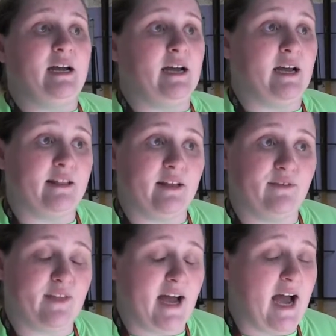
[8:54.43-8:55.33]
And
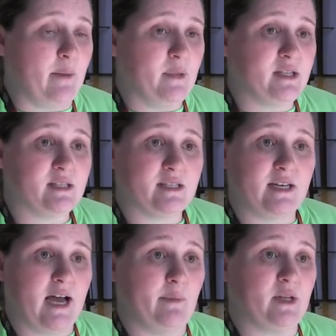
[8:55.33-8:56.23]
if that happens,
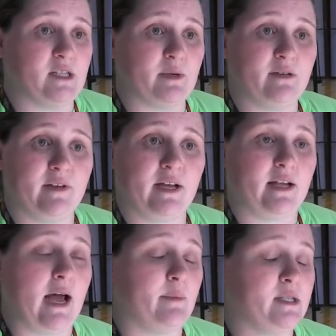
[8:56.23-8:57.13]
it happens, but if it
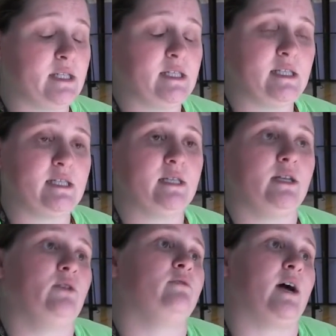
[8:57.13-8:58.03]
happens
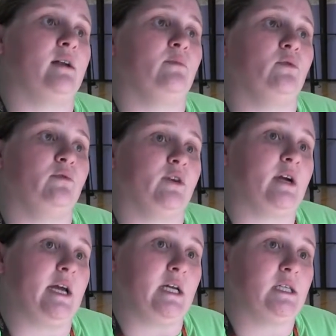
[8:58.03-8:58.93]
consistently, you've got to move your
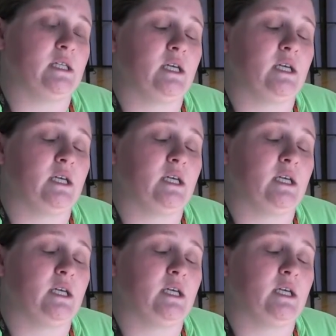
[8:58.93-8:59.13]
kids.